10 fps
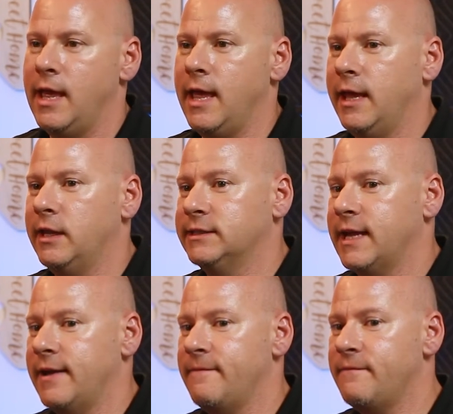And it's
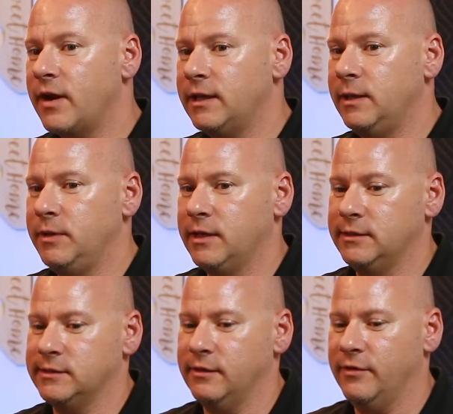kind of funny
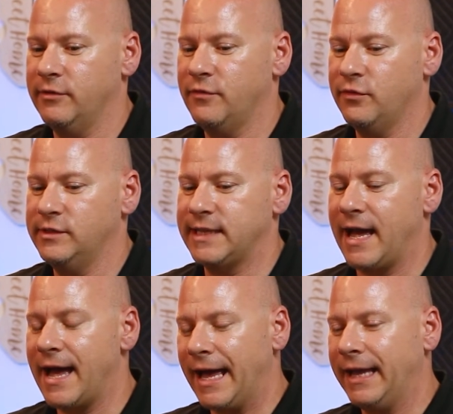because the very first
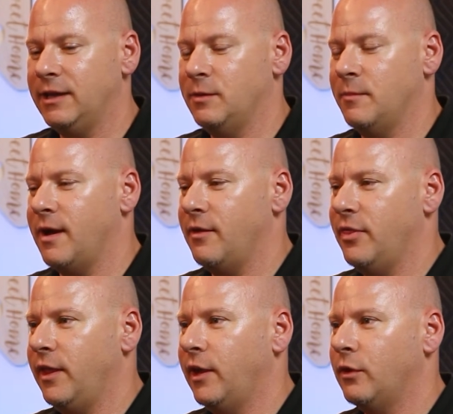item on
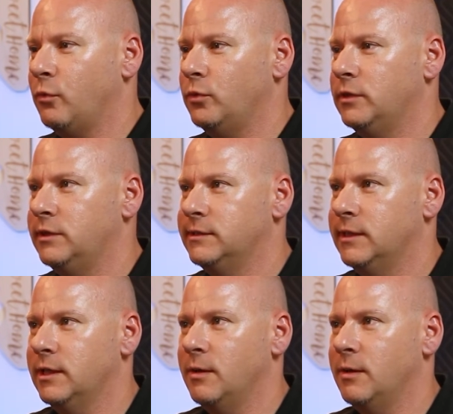there was